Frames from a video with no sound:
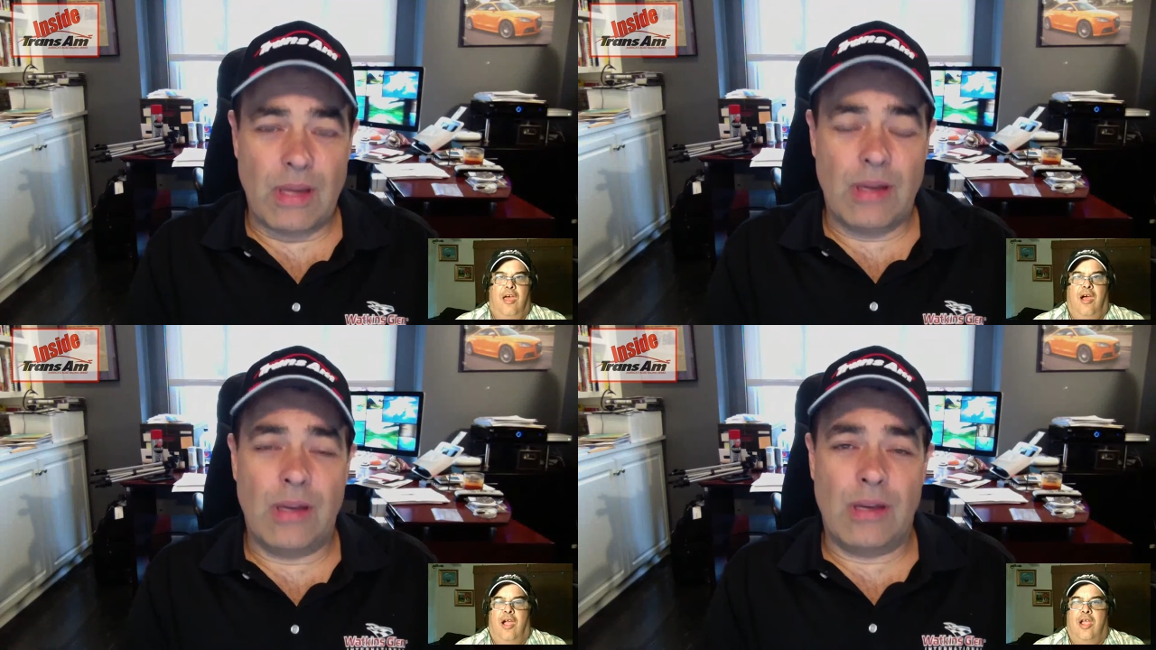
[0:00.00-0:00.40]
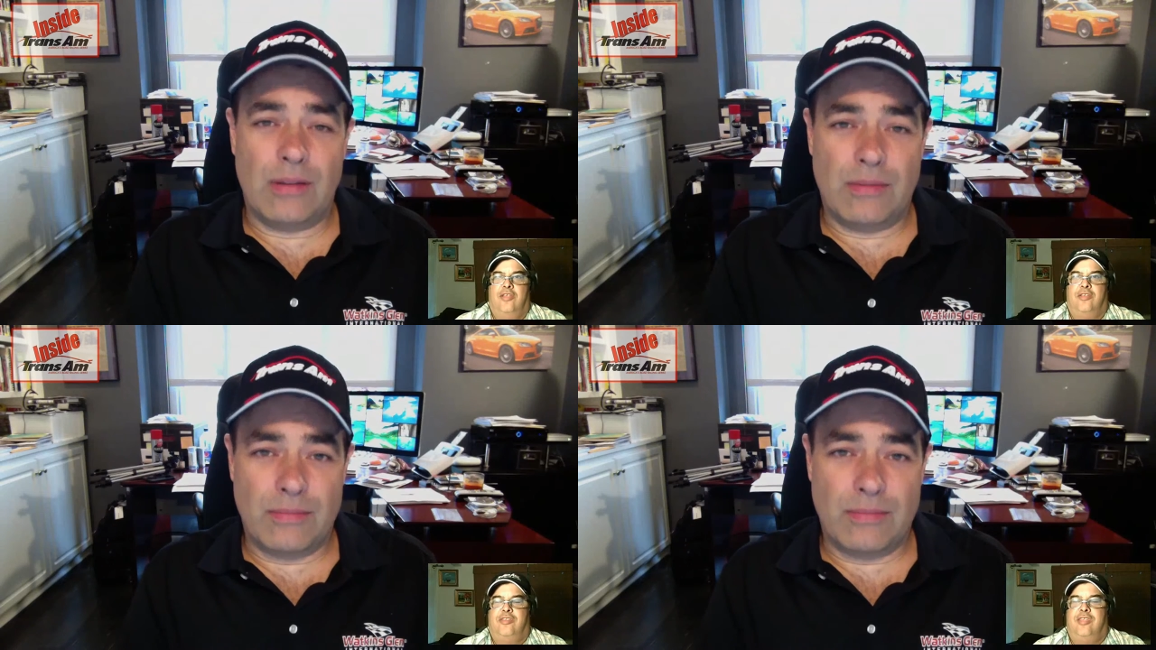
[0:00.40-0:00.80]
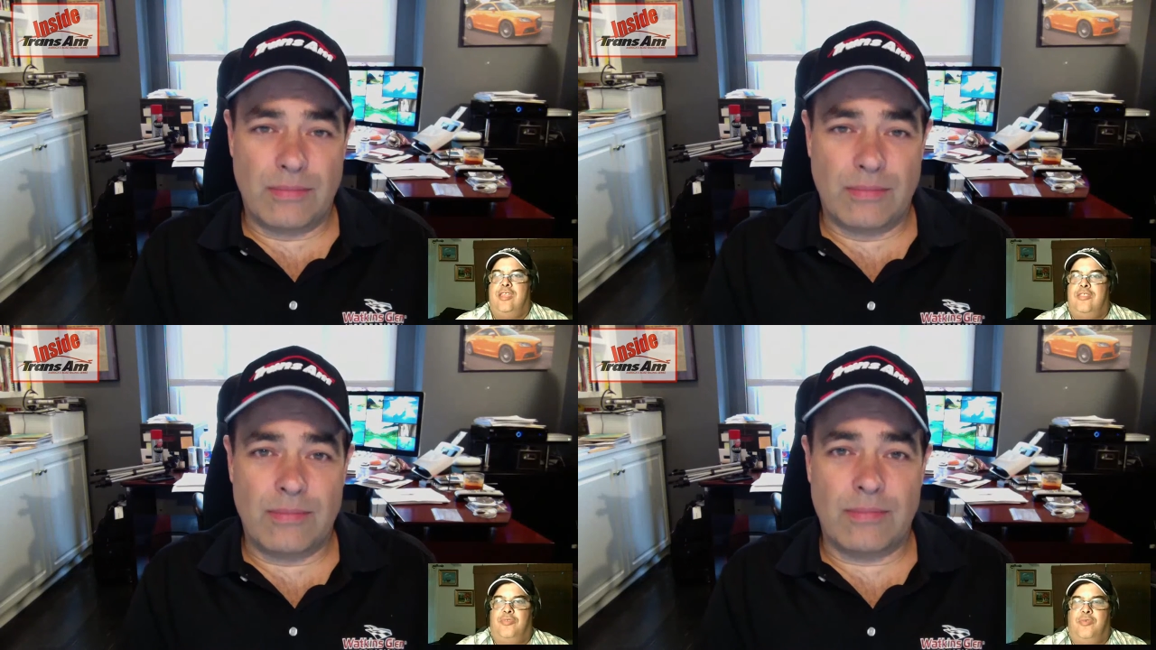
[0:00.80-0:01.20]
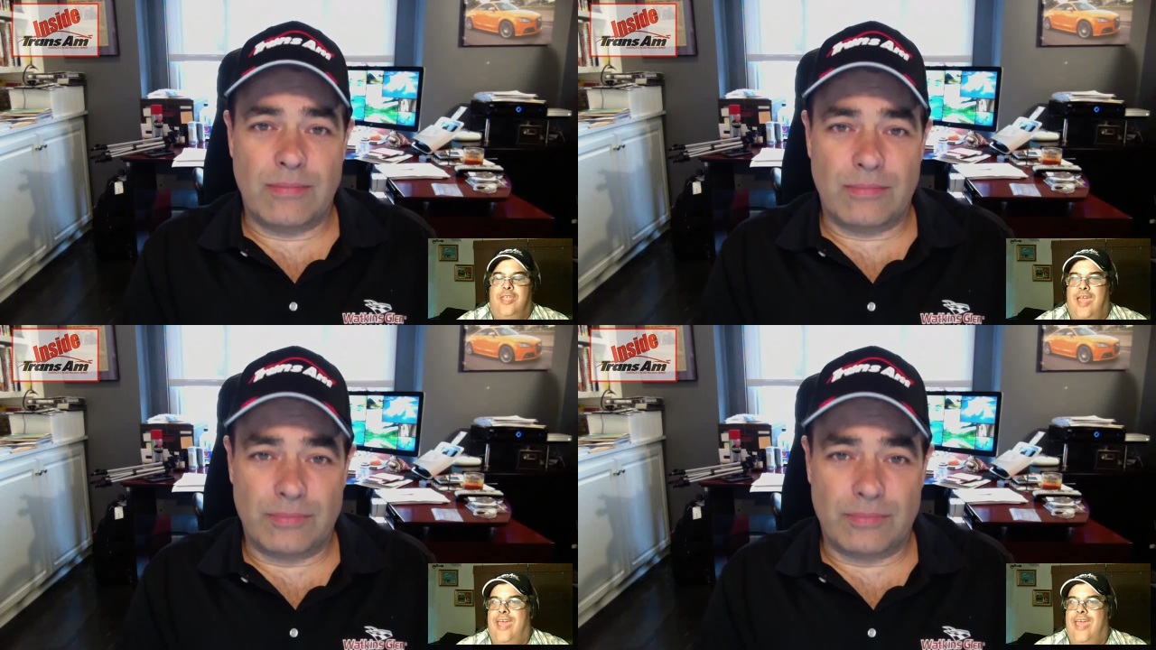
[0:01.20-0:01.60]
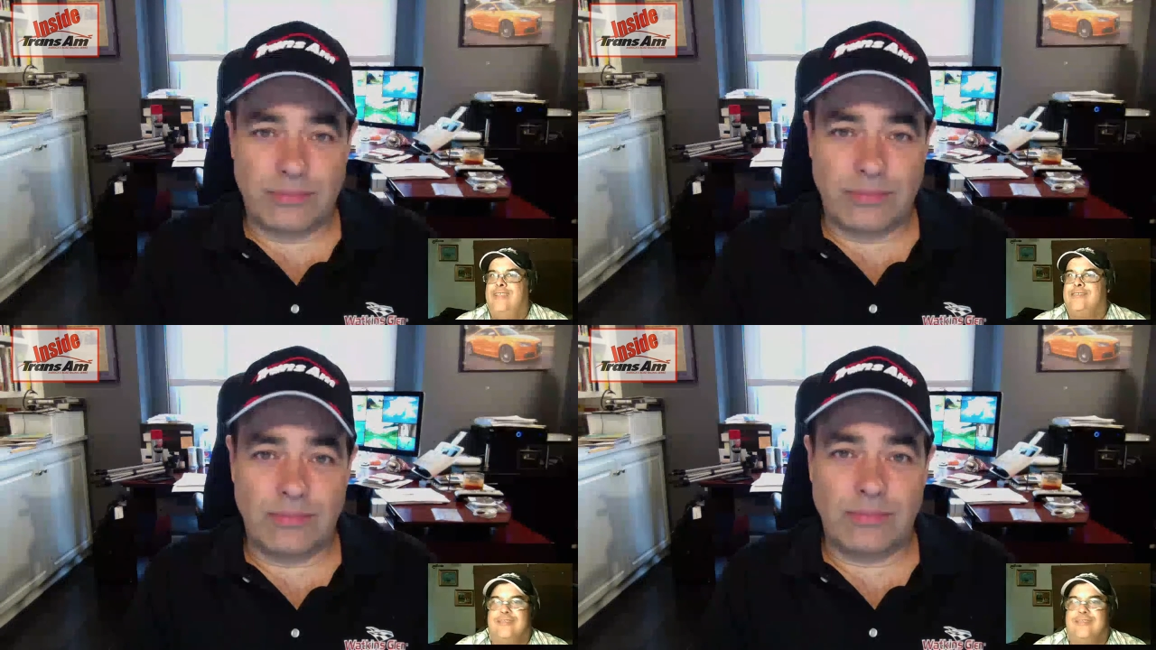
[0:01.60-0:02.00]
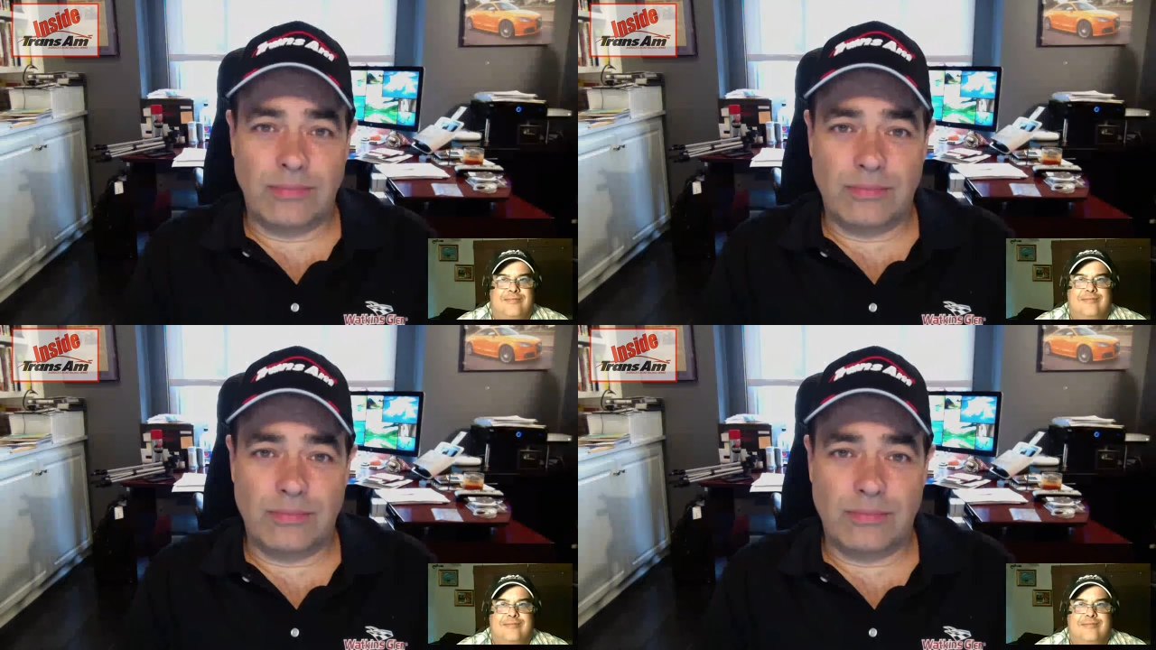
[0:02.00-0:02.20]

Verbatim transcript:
Speaker 1: Are the T3 guys